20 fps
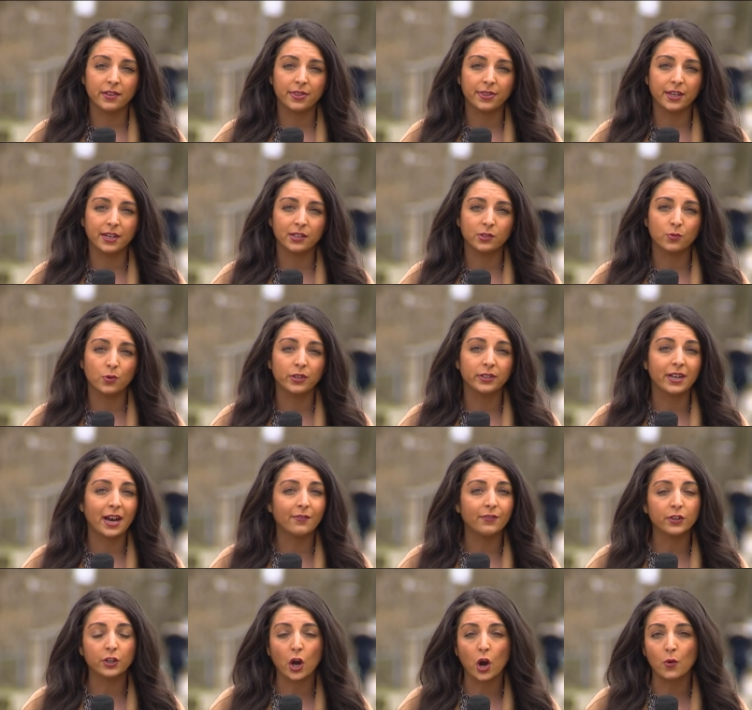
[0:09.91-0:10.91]
things will
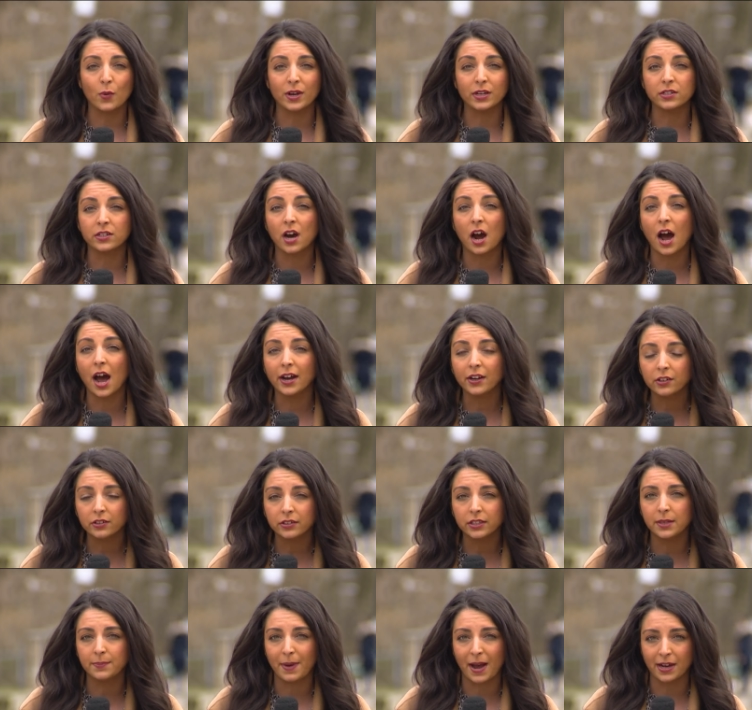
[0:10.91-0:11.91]
never go
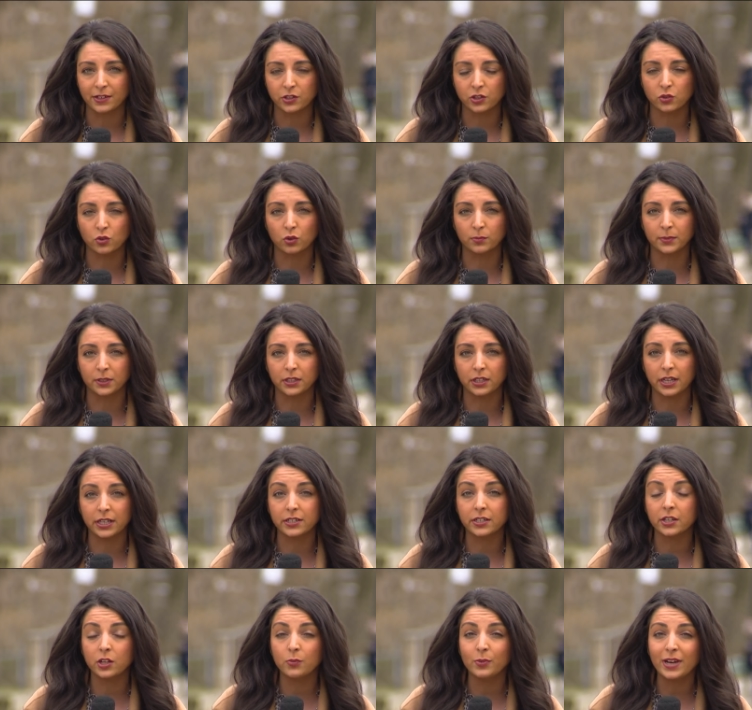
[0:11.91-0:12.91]
entirely back to normal
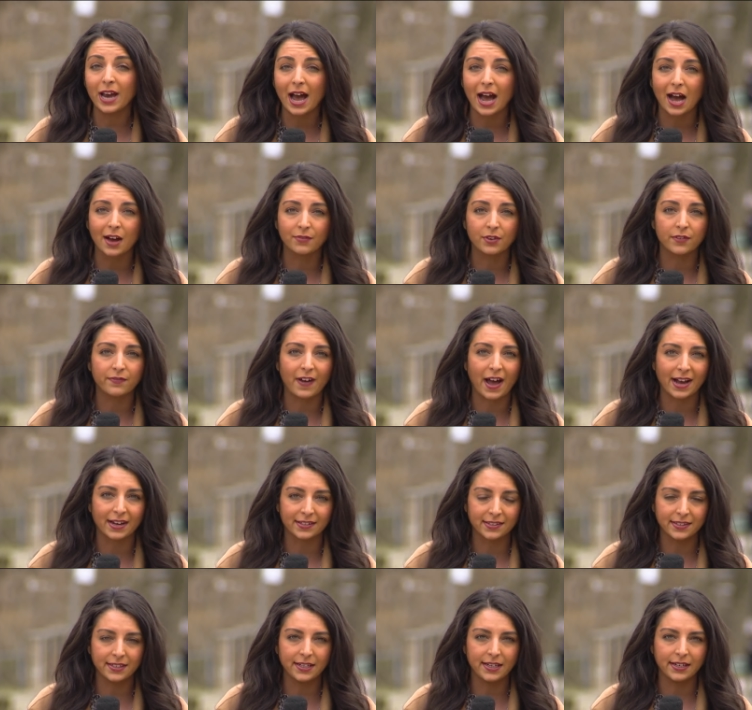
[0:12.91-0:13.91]
until we have a
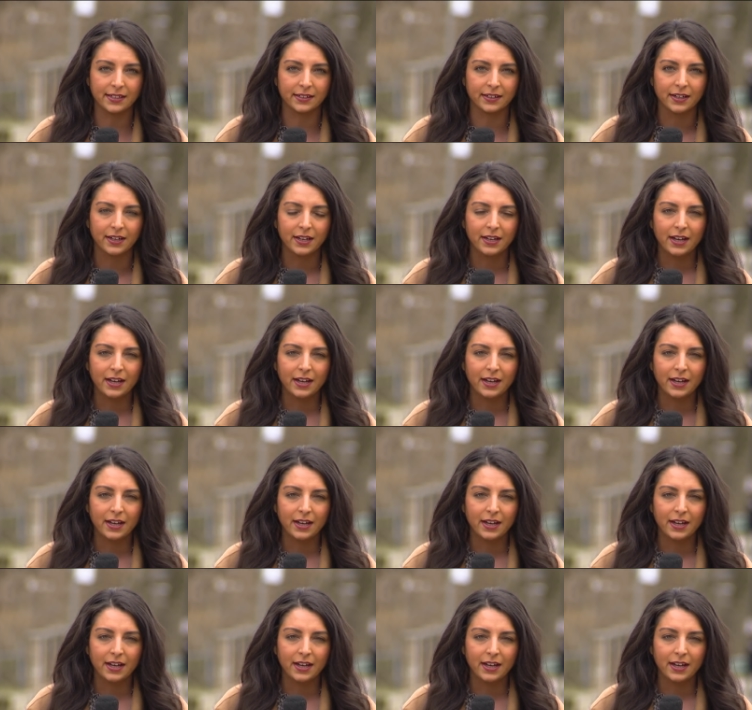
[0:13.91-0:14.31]
vaccine.